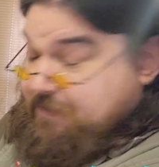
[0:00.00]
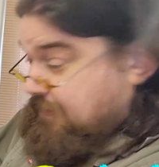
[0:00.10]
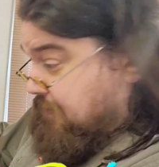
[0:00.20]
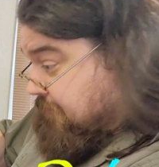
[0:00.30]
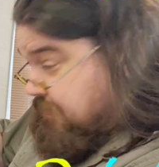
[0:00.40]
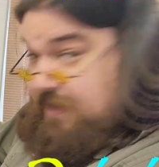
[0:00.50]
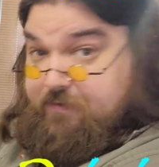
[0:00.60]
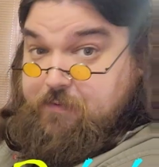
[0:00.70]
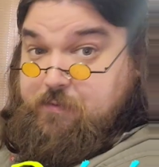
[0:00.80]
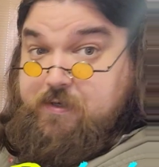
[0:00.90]
video with
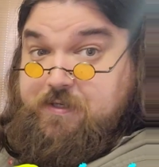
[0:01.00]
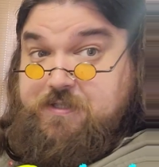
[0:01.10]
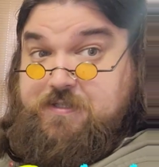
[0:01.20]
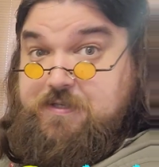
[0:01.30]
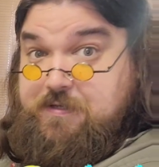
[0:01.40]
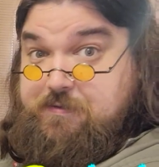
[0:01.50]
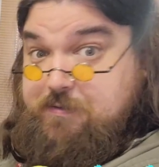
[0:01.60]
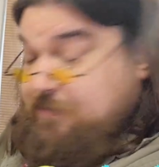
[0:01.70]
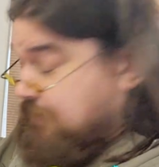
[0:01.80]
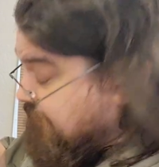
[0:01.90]
everyone and just, you know,
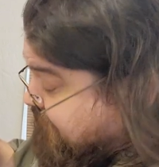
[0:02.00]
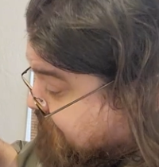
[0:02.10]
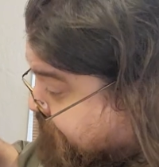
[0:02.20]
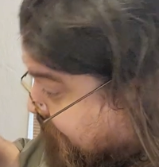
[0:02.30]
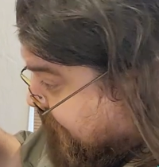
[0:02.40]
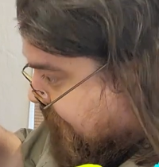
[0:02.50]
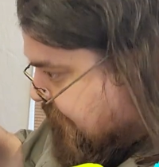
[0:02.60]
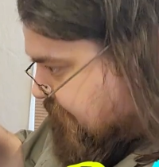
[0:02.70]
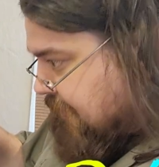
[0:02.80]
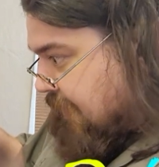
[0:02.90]
do a little simple...
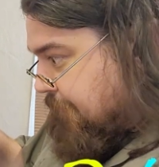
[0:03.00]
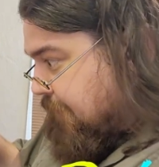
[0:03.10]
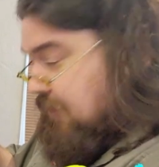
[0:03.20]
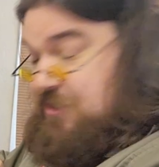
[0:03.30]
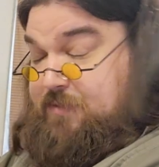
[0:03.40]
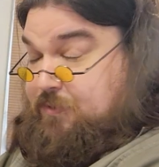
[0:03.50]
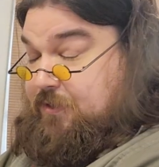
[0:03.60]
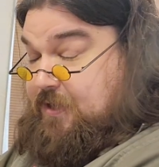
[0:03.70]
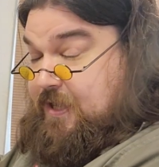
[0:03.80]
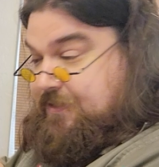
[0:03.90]
I apologize with
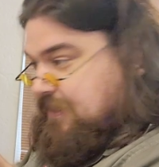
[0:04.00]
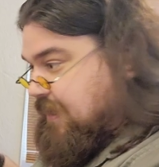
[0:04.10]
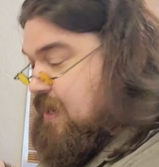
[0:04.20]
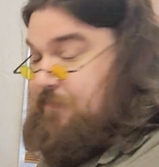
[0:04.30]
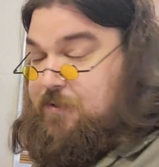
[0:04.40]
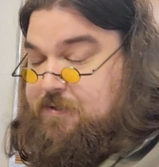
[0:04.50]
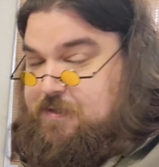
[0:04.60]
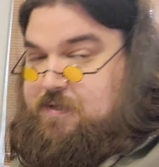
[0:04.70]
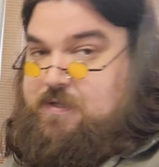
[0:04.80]
looking at the camera.